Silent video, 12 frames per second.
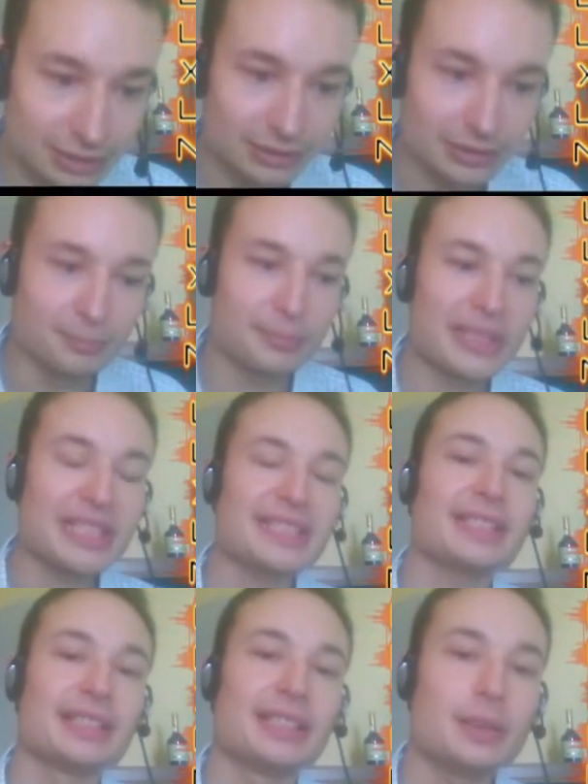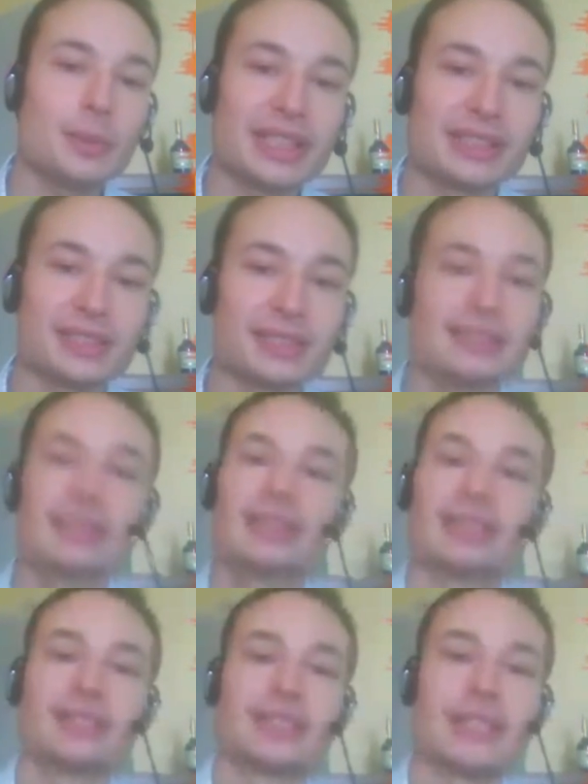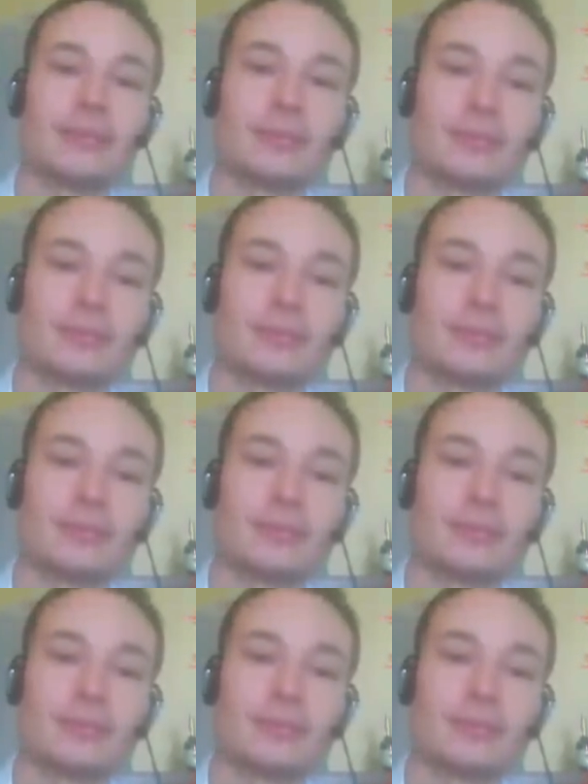So basically, we can say that the game